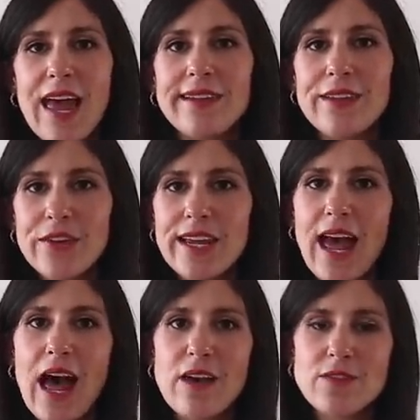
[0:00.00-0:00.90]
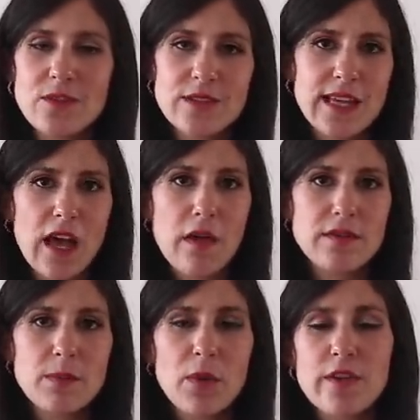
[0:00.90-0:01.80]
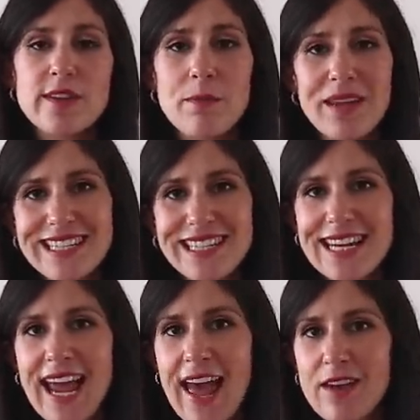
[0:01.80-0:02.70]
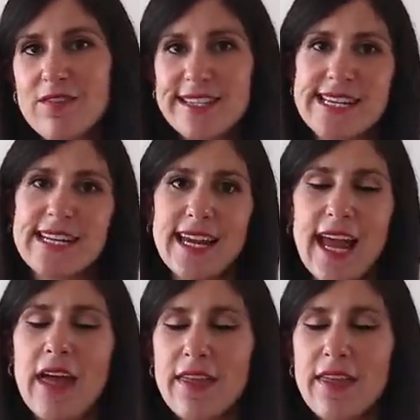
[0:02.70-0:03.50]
and looking after yourselves both mentally and physically.